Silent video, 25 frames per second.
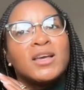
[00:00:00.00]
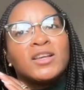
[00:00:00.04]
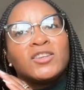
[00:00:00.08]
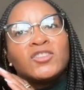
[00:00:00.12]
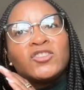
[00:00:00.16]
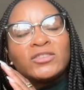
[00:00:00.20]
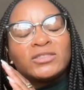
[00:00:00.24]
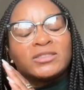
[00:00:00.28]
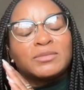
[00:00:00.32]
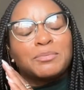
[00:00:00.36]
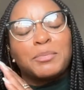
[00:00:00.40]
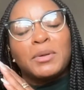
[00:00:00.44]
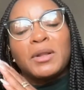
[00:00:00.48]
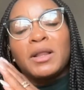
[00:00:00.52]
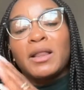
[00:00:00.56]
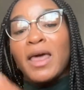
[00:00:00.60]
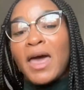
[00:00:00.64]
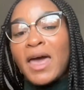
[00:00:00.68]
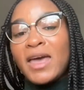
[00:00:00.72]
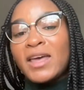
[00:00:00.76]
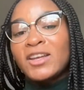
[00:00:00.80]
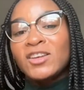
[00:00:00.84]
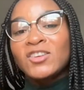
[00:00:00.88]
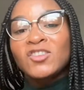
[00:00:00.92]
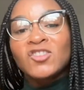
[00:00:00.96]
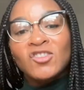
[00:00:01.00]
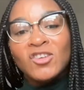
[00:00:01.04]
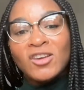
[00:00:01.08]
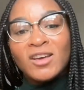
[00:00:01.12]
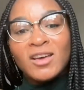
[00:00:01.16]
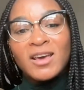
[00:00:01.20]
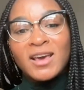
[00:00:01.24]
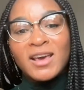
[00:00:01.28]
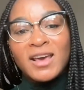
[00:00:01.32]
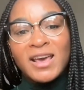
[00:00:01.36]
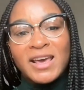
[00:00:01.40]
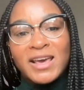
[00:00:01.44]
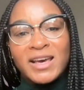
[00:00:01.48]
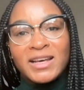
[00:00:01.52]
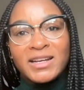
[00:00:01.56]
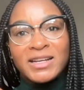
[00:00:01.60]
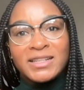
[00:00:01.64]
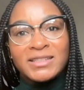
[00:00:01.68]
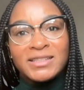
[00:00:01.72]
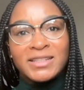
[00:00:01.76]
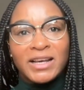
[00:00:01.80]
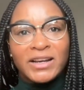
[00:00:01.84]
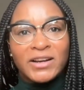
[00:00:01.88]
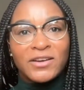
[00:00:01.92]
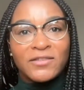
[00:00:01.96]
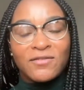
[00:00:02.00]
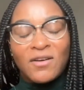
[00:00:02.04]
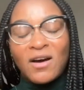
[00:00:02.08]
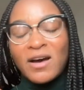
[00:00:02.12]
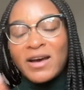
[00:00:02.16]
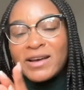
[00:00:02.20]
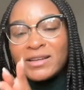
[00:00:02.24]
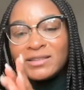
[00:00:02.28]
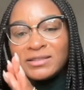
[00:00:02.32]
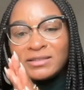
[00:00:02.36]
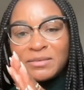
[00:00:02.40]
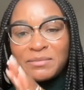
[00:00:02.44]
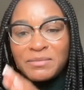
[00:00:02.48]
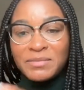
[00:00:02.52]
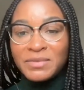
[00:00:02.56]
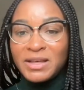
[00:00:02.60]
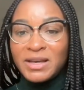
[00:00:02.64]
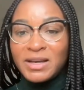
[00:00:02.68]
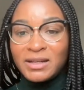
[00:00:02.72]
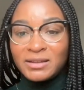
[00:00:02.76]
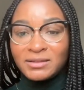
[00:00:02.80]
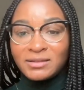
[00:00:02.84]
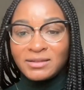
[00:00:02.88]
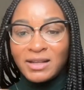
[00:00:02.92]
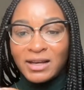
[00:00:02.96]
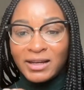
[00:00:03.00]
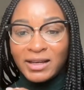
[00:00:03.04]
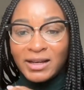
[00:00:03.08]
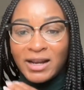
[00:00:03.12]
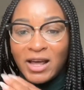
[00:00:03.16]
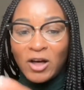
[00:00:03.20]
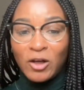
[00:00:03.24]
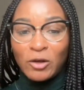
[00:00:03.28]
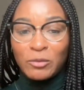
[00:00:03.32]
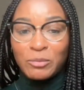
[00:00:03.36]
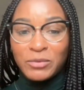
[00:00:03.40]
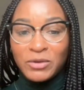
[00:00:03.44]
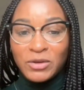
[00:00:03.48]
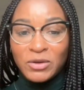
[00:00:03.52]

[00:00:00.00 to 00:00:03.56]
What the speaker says: just pledge and identifying some things that can help